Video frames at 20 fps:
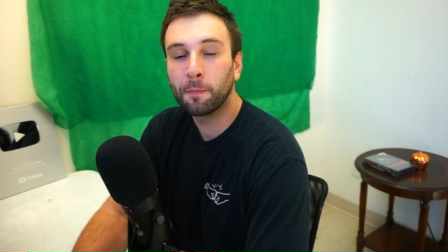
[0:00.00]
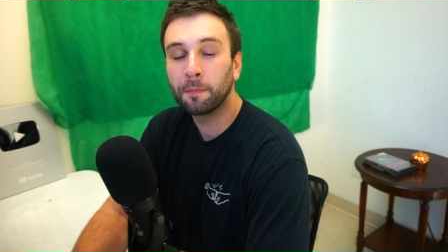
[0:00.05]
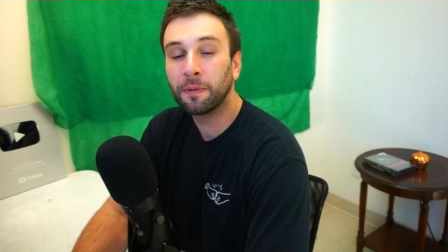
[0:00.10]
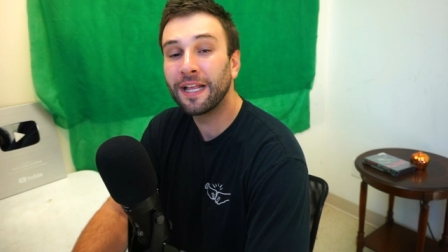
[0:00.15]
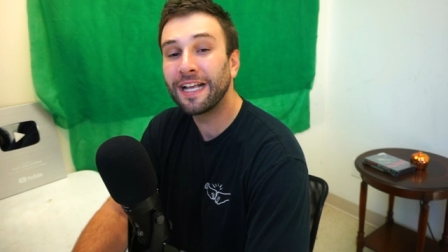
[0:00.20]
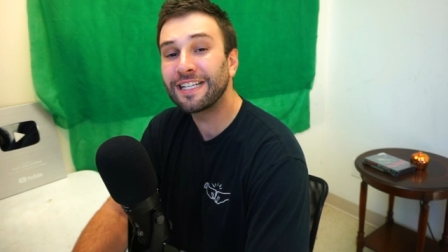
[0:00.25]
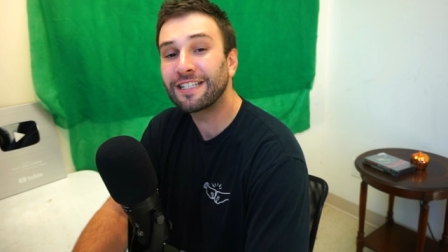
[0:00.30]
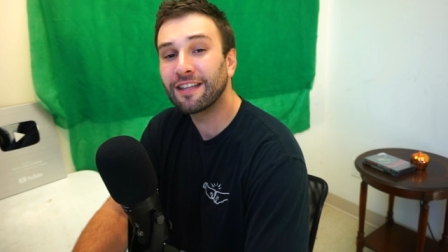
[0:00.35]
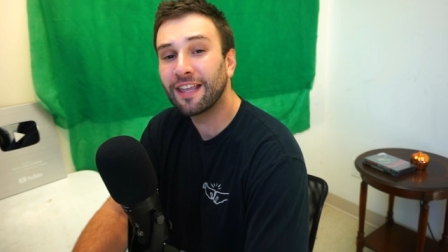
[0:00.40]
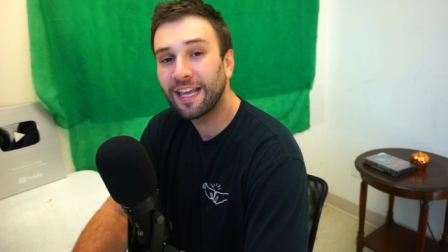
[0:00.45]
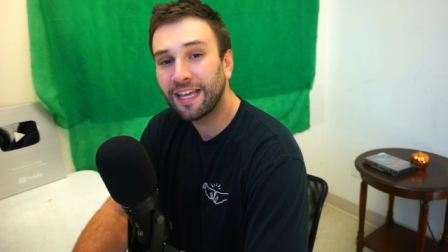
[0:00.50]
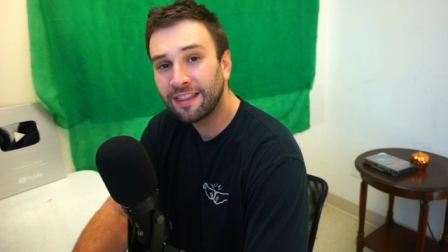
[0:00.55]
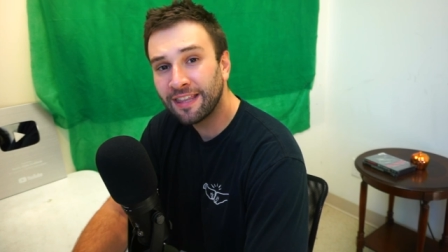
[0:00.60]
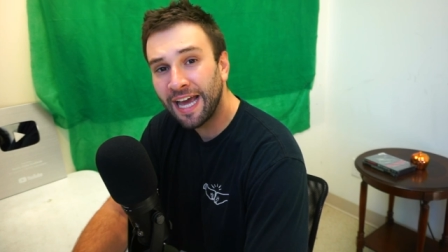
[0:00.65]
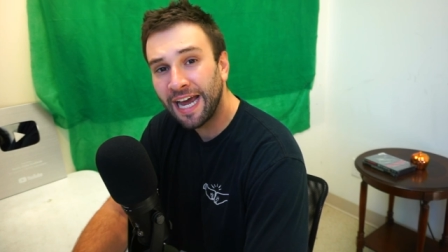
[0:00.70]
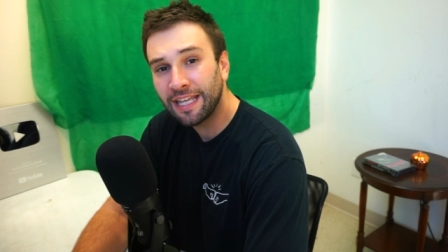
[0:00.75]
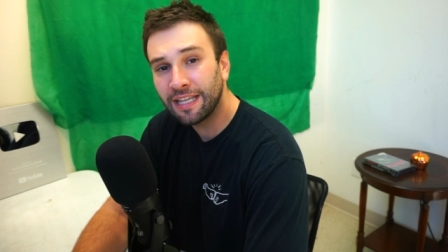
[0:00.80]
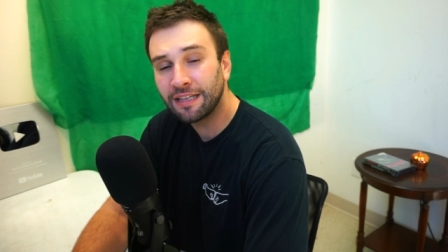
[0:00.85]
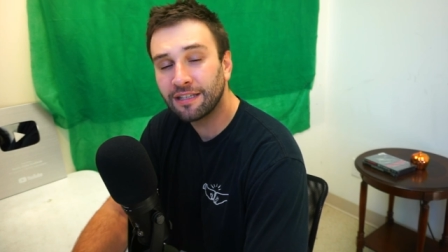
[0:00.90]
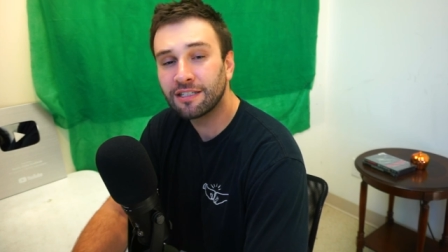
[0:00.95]
place like
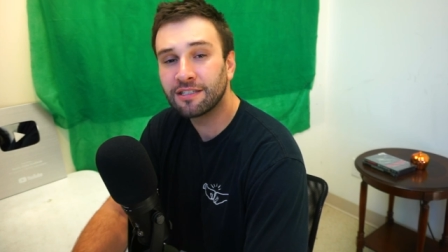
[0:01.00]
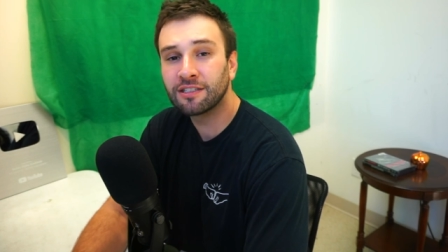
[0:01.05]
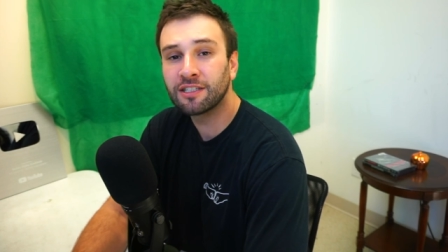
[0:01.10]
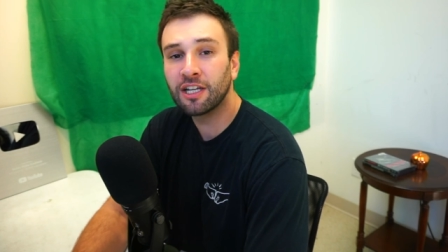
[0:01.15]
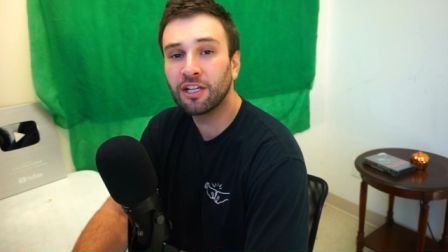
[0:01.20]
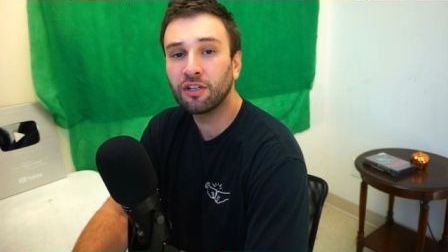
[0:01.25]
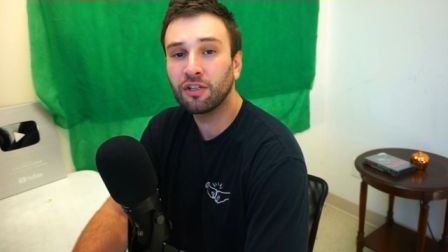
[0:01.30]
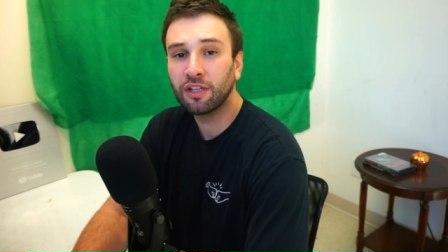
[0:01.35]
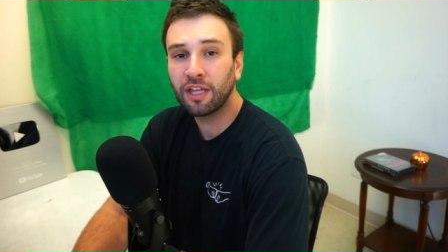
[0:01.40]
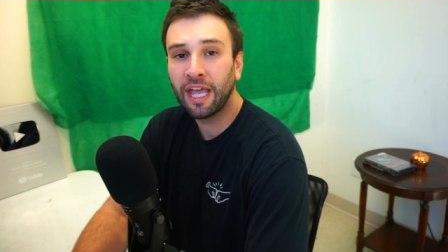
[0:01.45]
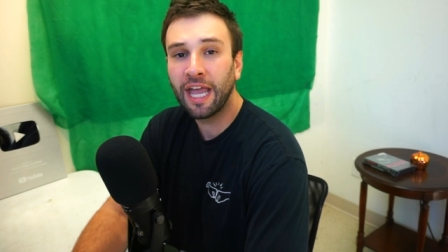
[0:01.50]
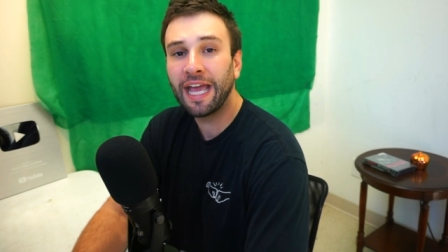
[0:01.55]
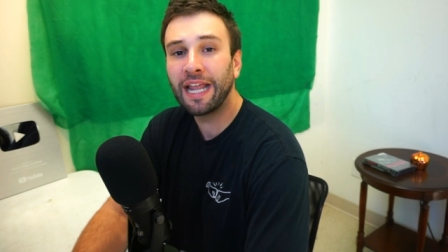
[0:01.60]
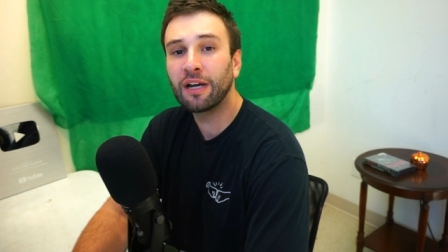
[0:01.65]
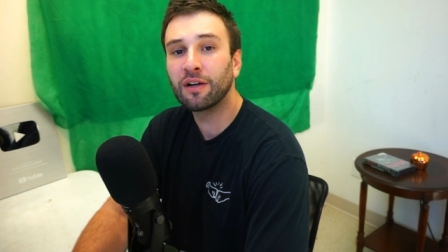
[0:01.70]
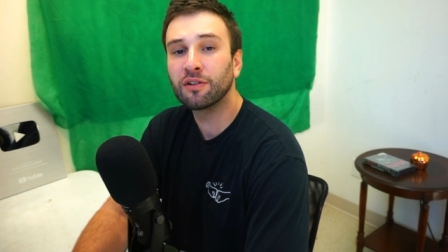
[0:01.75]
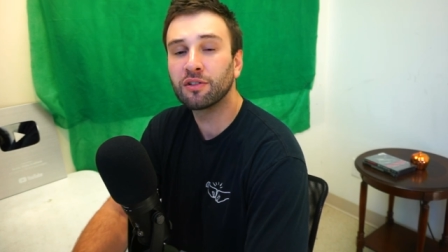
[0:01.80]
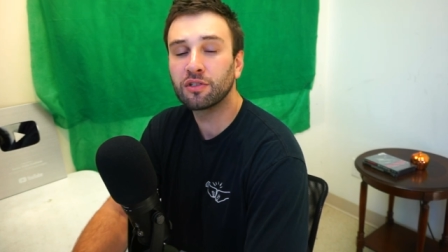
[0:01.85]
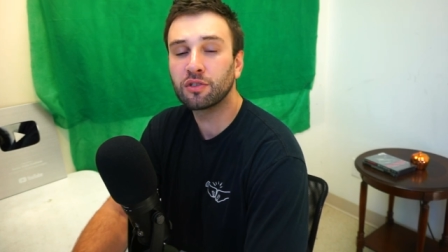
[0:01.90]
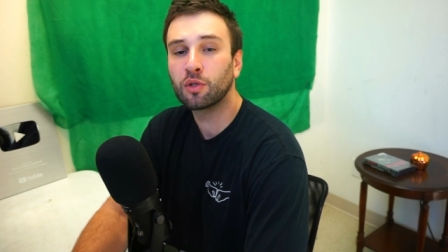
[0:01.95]
that that still
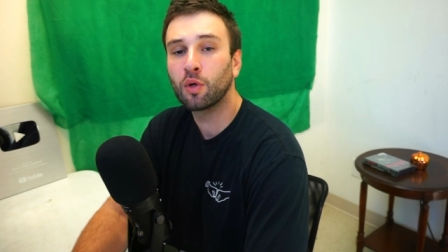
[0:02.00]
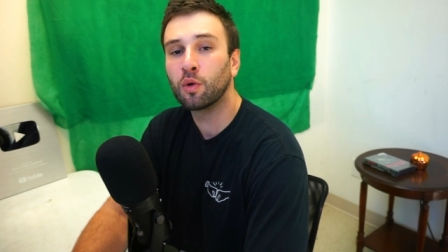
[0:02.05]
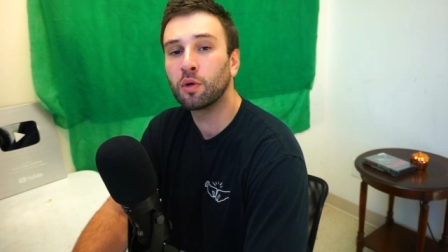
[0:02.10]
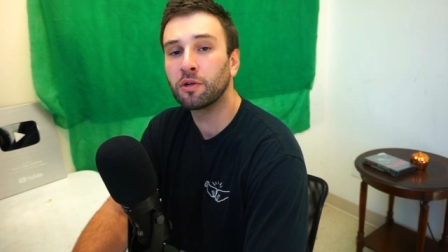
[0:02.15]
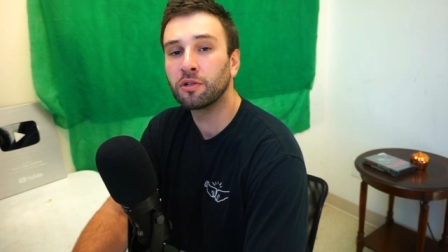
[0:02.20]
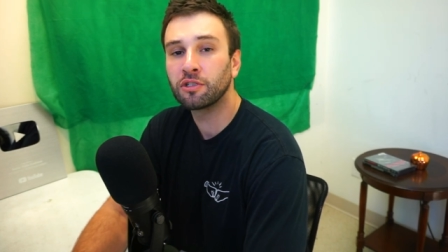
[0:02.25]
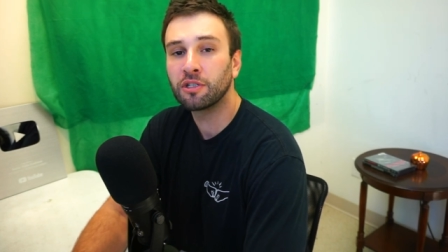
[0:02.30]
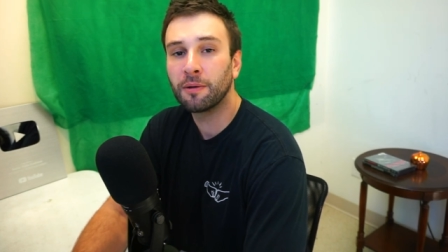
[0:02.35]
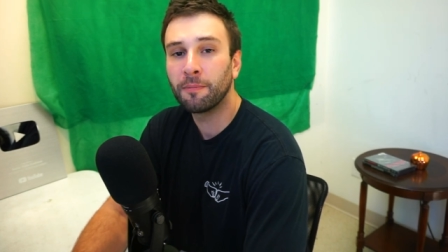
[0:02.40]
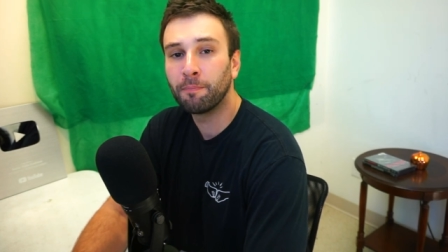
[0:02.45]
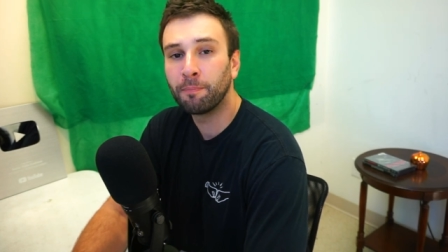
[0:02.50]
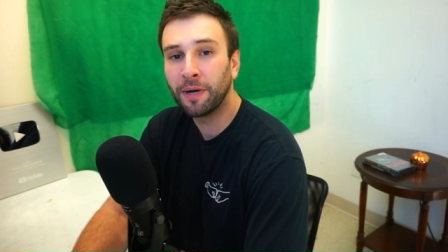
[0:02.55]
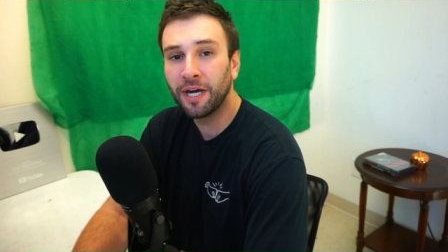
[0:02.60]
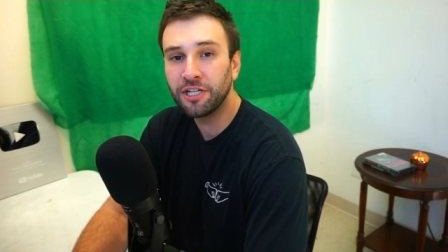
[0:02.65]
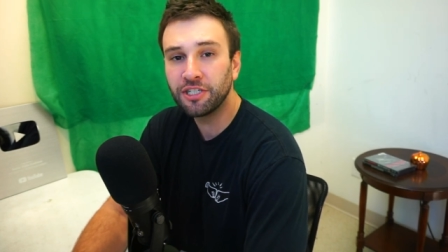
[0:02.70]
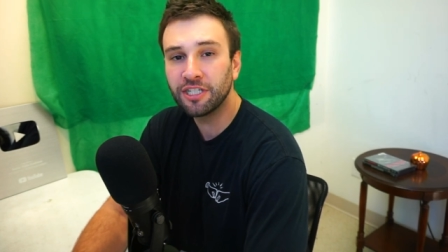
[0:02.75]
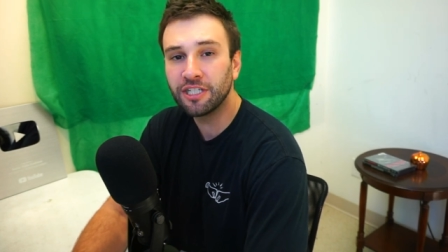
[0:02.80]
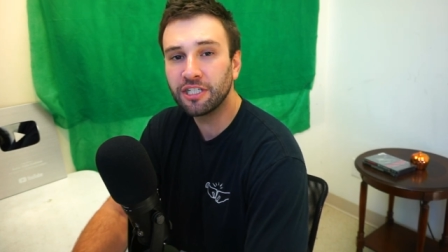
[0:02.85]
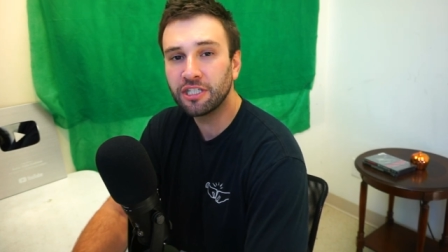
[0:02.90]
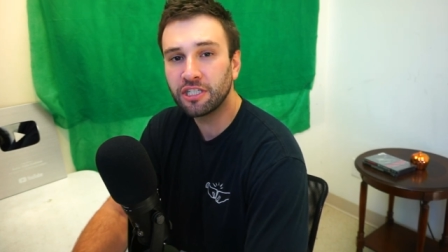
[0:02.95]
caters towards budget